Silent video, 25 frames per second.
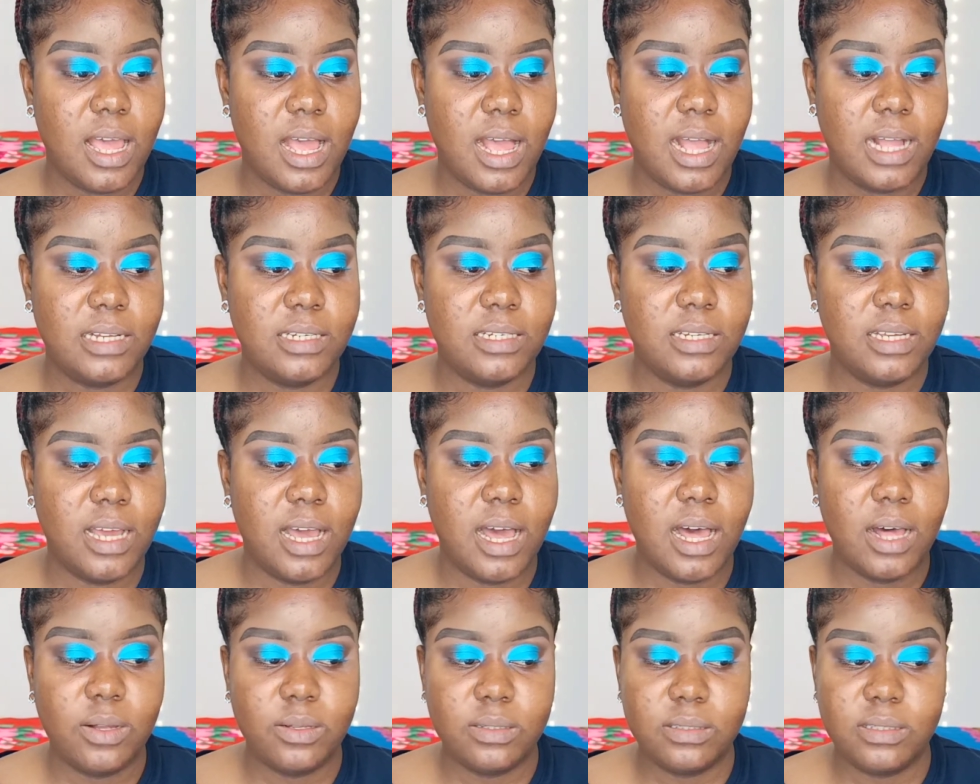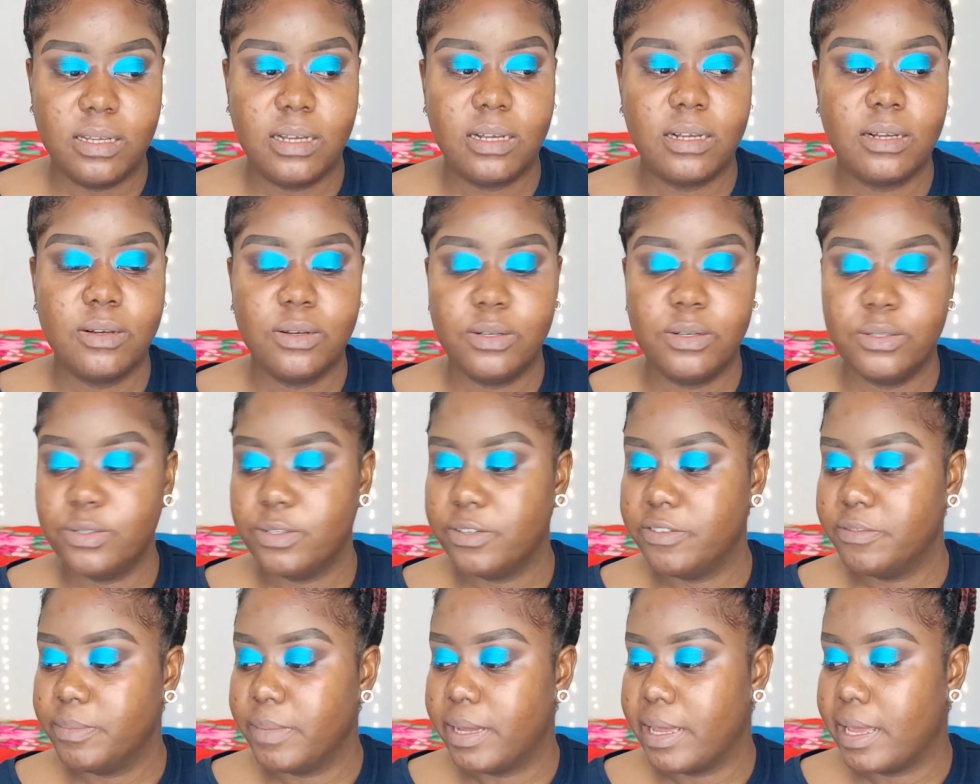at the outer corner
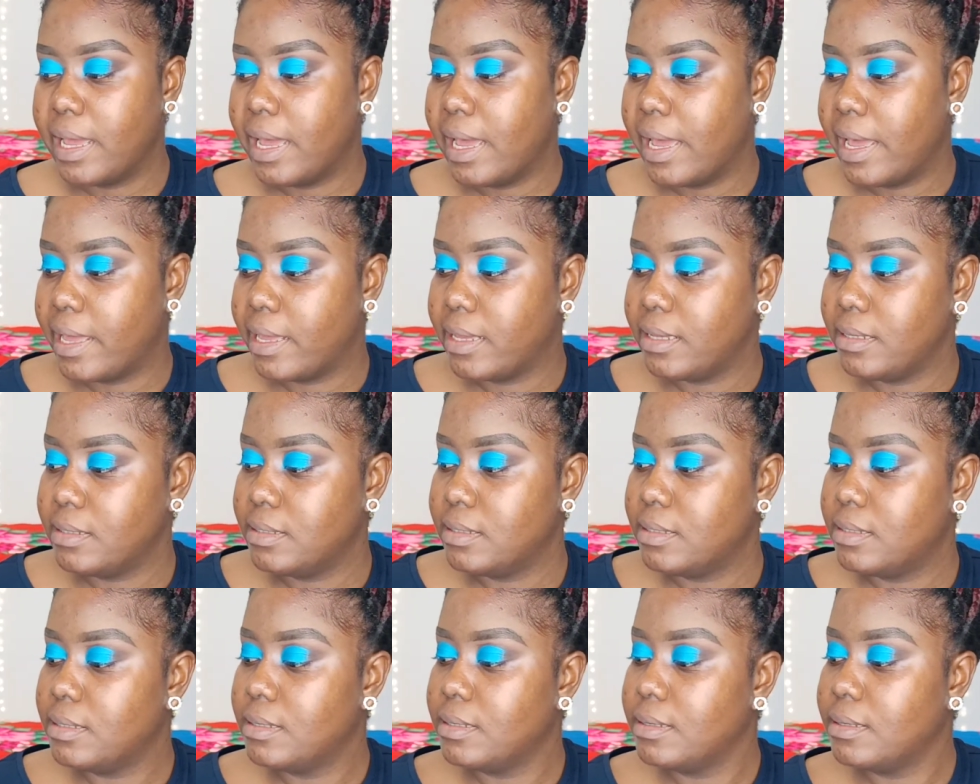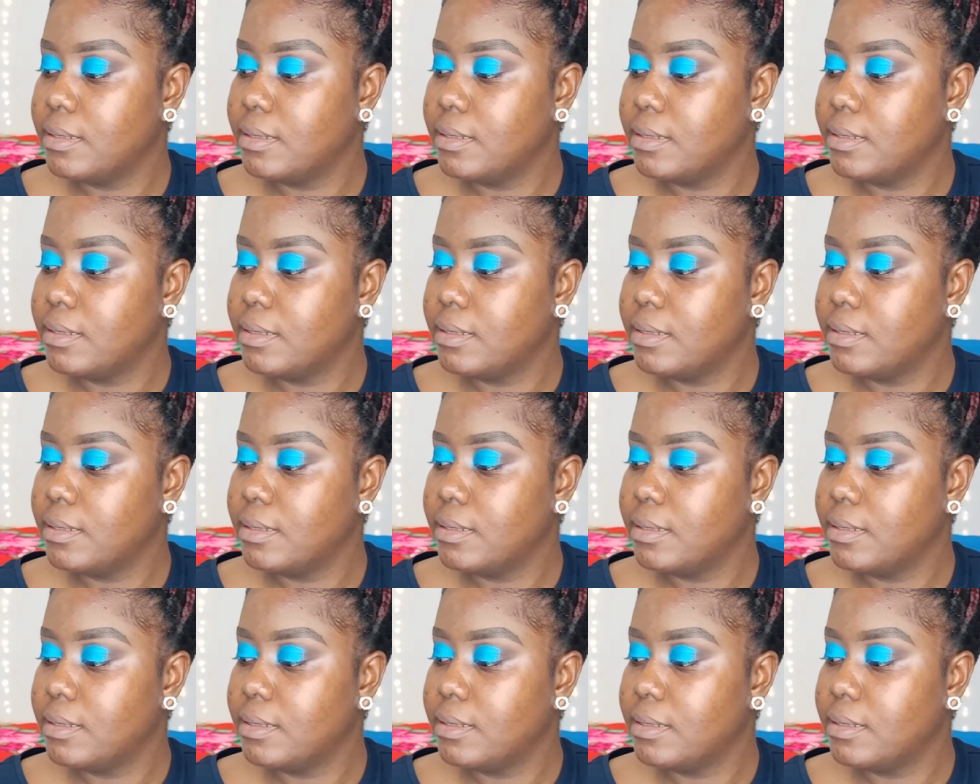of my eyes.